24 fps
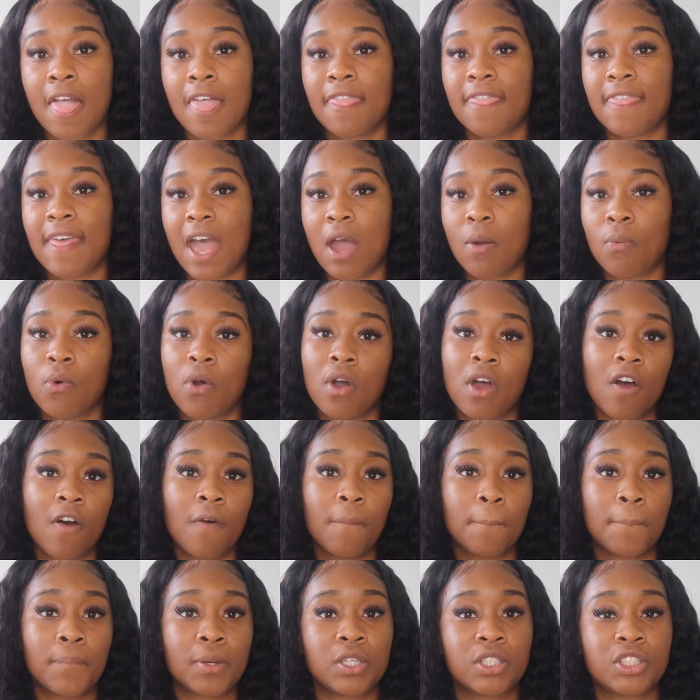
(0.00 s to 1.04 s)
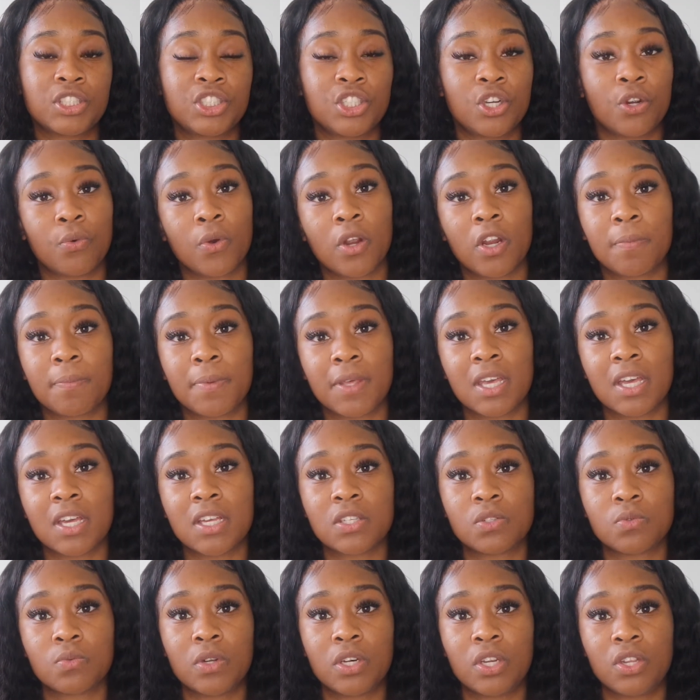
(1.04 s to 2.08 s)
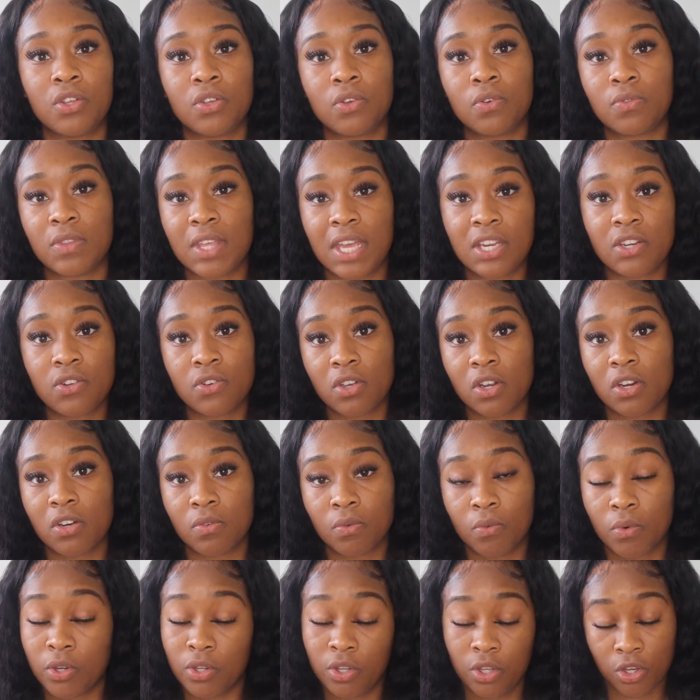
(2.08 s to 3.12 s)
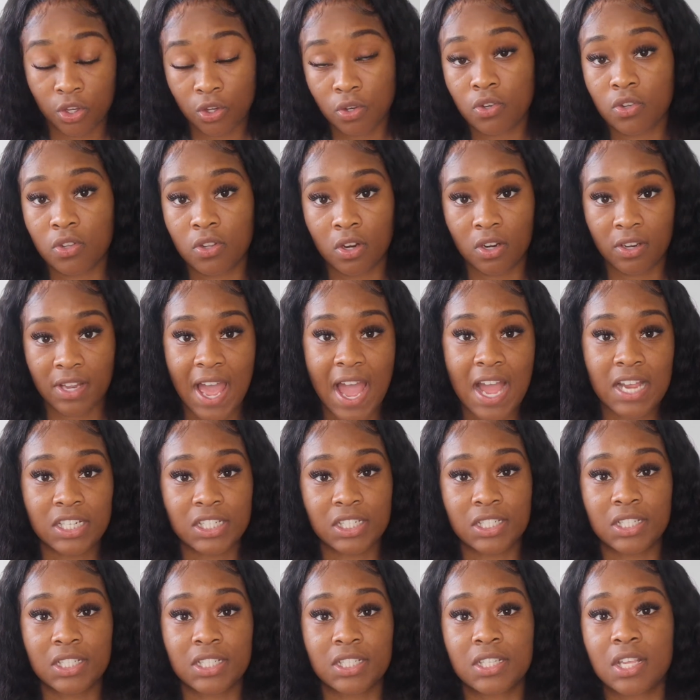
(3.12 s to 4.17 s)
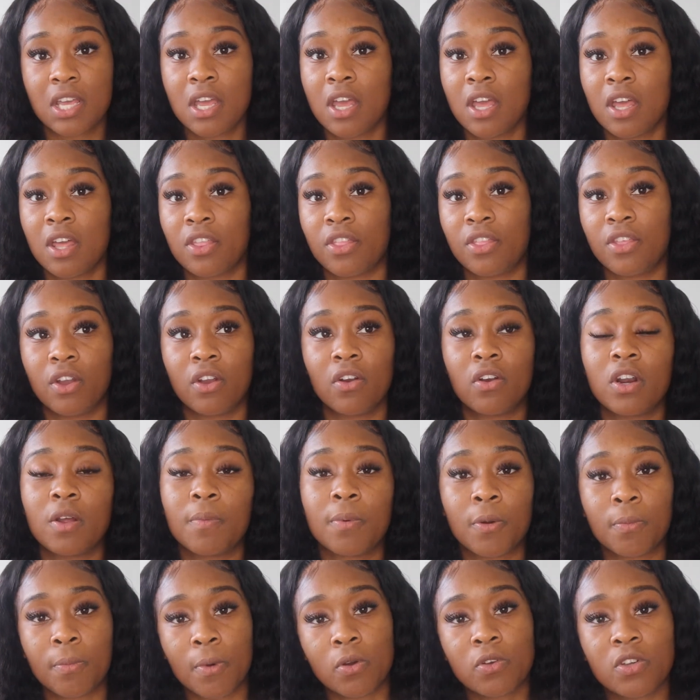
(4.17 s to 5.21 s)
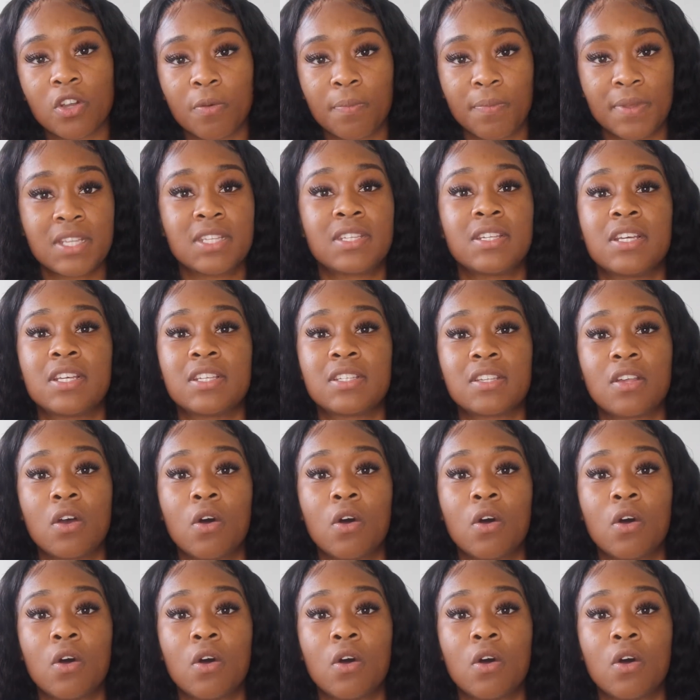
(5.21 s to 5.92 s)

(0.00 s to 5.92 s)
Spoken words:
That will help push your work, because when you do their lashes, they're going to promote your business.